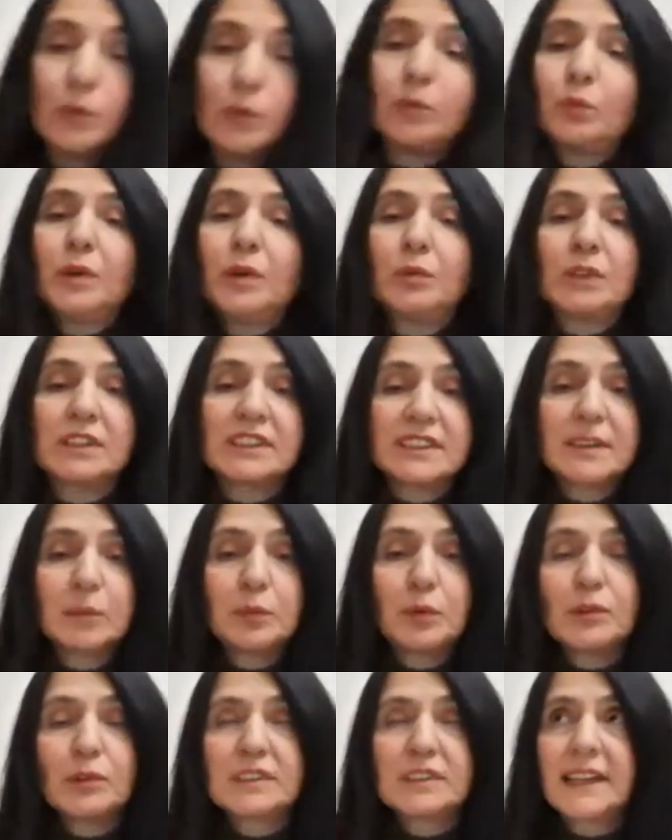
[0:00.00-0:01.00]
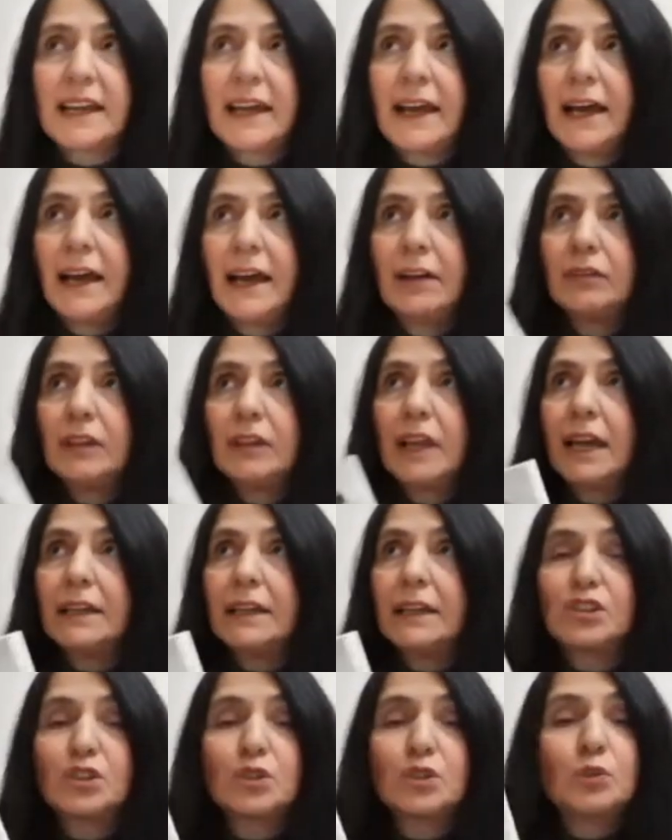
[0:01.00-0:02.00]
we were supposed to have
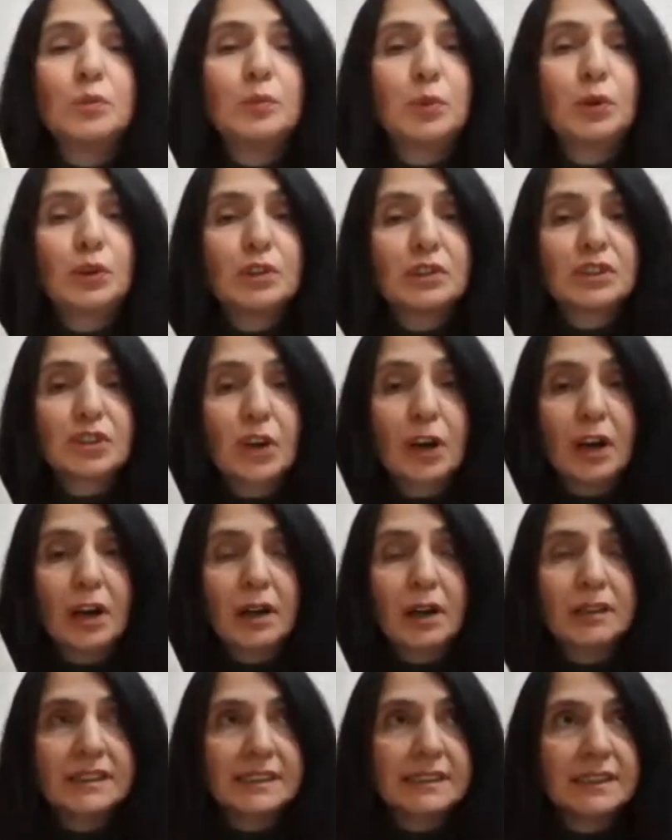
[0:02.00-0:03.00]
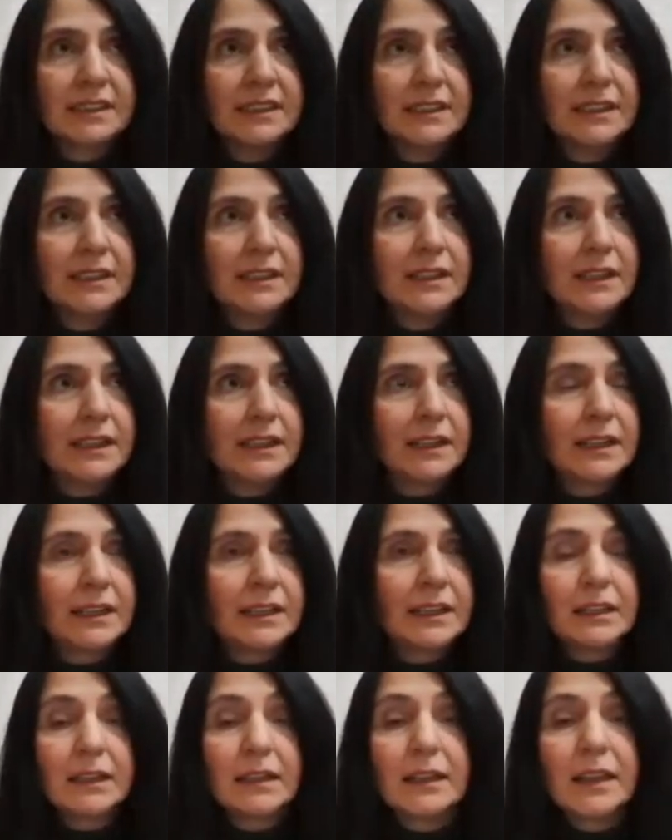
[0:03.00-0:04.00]
like 2 book talks
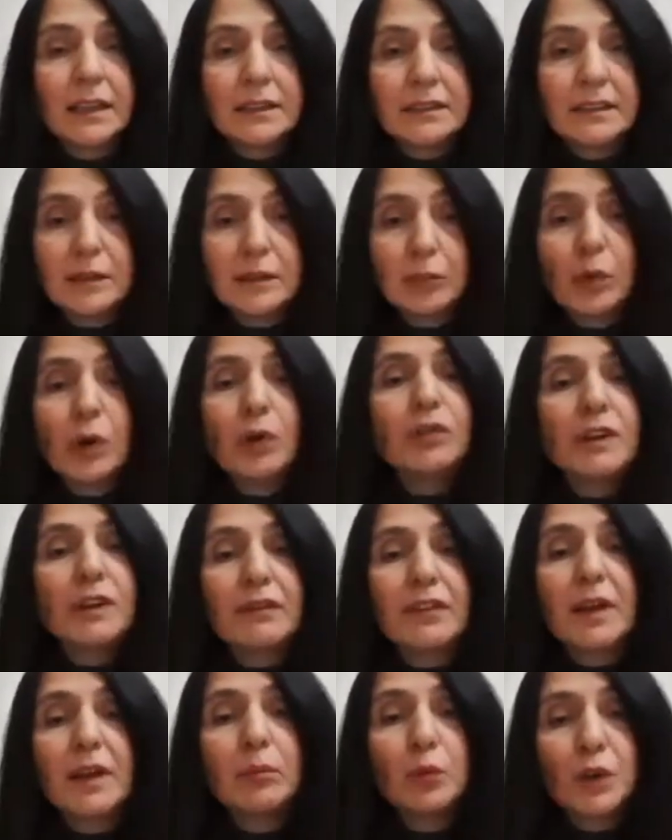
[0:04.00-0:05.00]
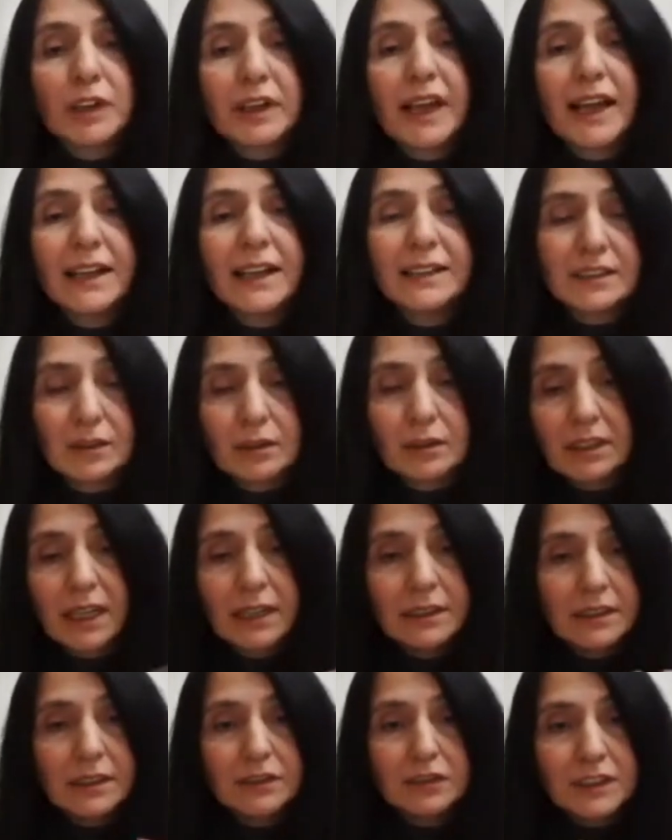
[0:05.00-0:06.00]
in London. Both of them were canceled
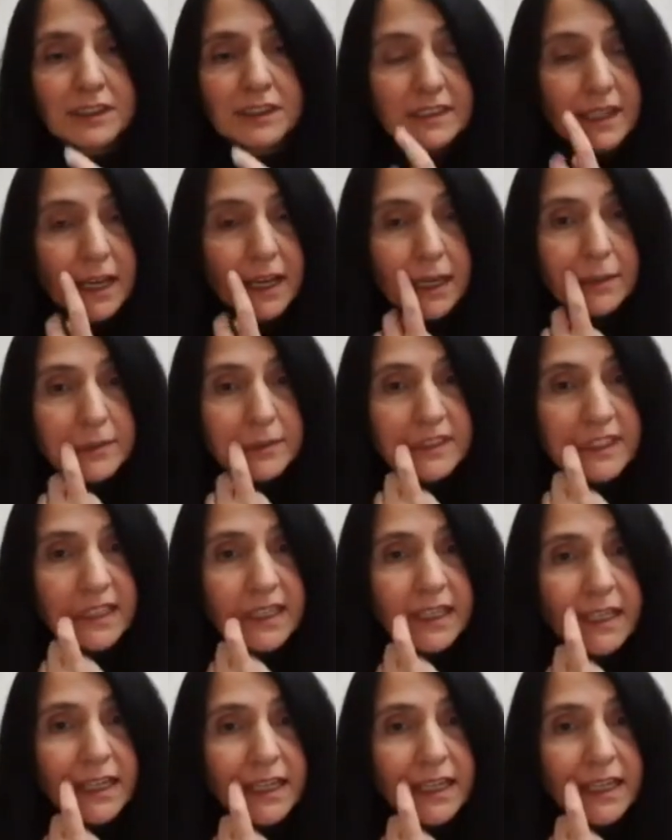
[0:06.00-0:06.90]
at different times.